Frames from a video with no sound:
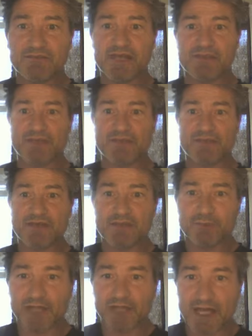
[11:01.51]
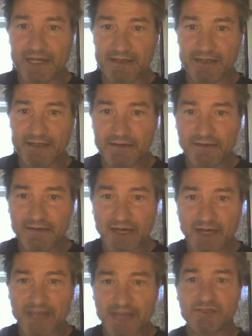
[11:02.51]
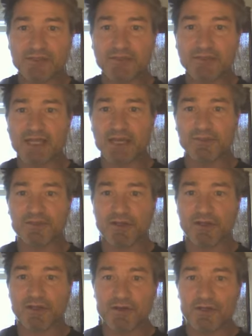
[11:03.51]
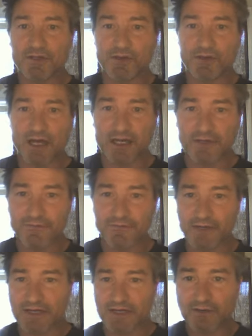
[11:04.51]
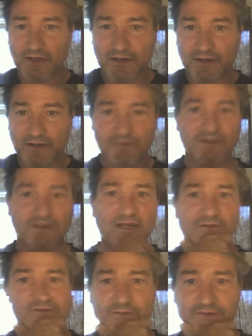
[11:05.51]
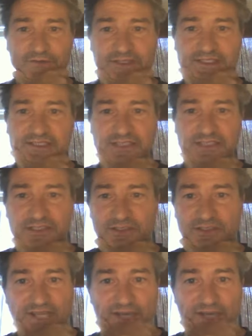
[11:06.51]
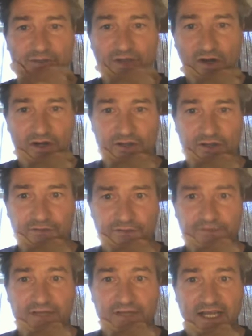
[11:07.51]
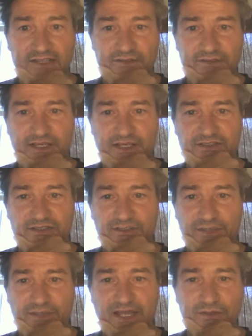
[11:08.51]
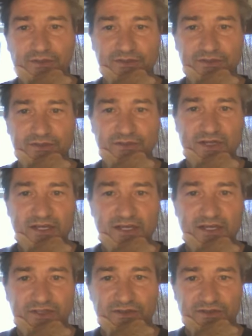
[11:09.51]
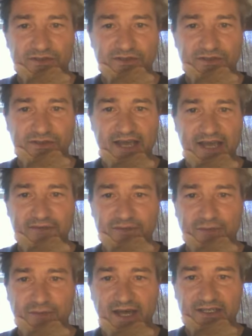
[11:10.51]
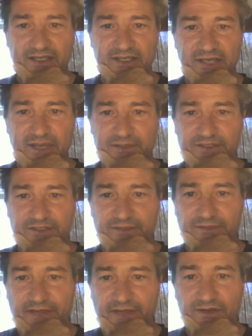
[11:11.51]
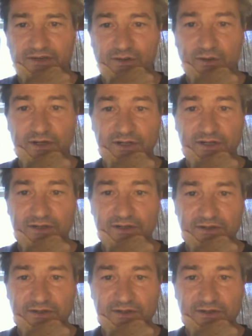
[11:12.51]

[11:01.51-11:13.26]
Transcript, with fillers: my faith blind. I should be able to argue on a, a, a, from physics. I should be able to argue from philosophy. I should be able to to to have the mind to be able to defend or